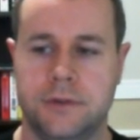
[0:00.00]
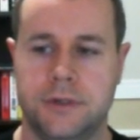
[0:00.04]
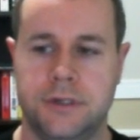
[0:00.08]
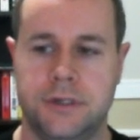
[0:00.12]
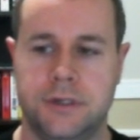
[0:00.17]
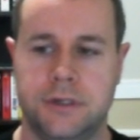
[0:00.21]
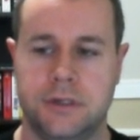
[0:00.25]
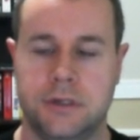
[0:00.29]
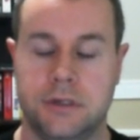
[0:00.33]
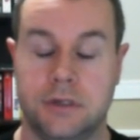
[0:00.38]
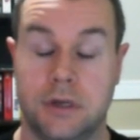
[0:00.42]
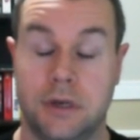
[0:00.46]

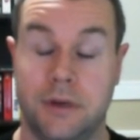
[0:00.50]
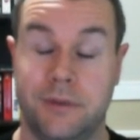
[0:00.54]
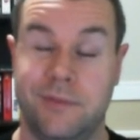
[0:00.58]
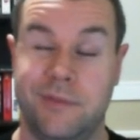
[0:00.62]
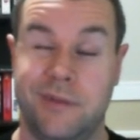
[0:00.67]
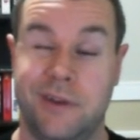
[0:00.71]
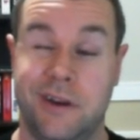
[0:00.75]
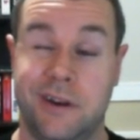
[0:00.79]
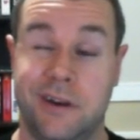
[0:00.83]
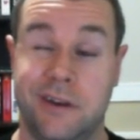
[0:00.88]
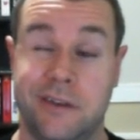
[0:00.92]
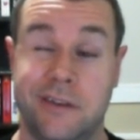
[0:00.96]
which
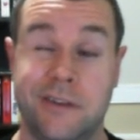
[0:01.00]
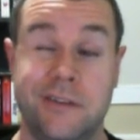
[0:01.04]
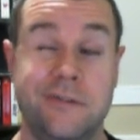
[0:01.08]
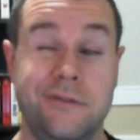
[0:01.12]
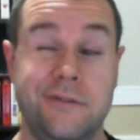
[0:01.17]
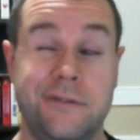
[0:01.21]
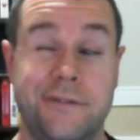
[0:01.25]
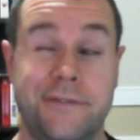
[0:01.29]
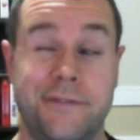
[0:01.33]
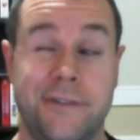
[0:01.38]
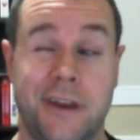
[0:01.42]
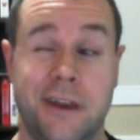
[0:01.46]
I'm not a
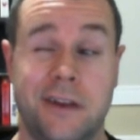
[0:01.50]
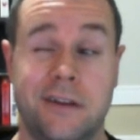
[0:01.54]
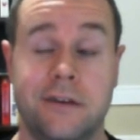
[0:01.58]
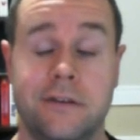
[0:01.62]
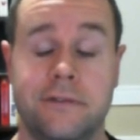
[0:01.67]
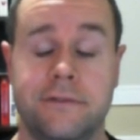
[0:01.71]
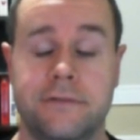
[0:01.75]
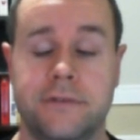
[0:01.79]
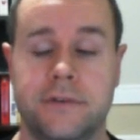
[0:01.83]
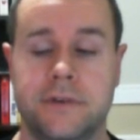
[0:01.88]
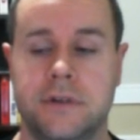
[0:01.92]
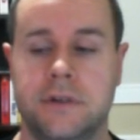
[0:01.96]
huge fan
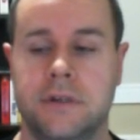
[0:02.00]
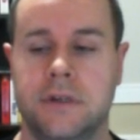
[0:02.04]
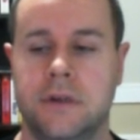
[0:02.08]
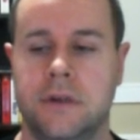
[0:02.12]
of.